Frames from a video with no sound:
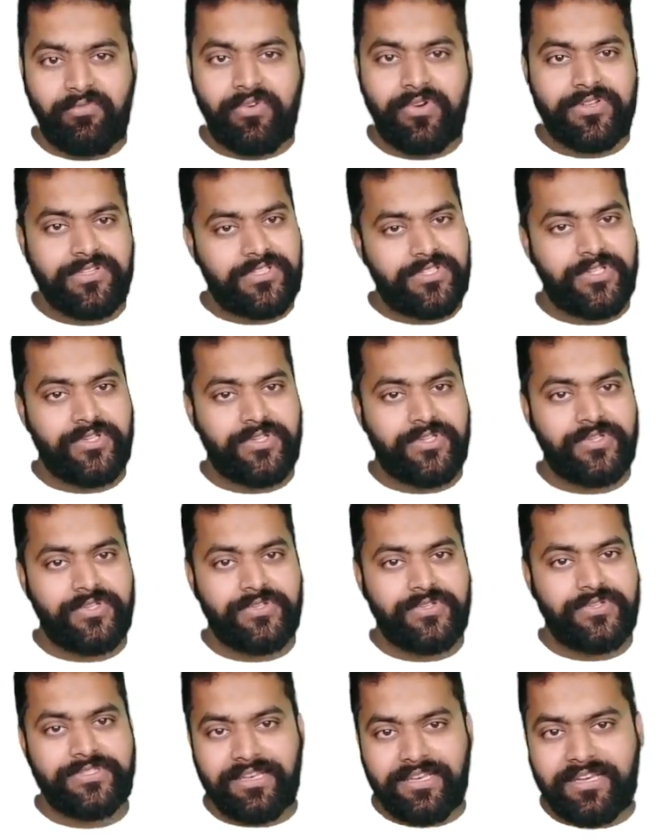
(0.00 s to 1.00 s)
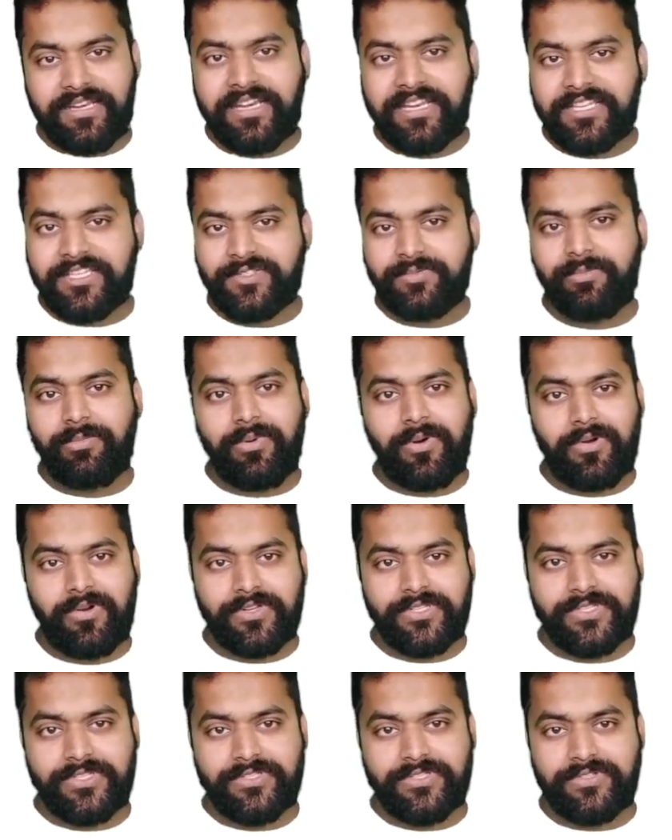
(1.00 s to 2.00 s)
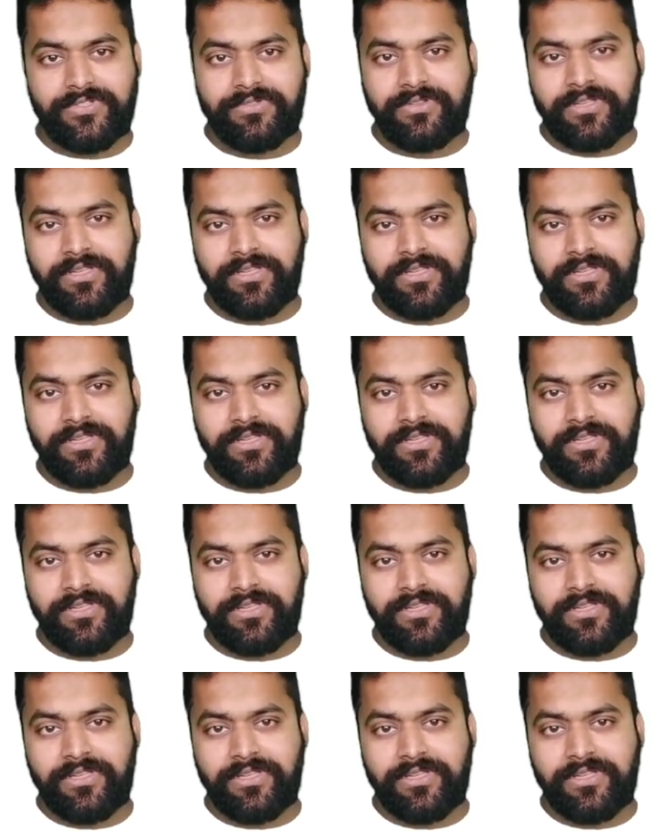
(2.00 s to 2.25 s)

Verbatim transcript: was using Linux box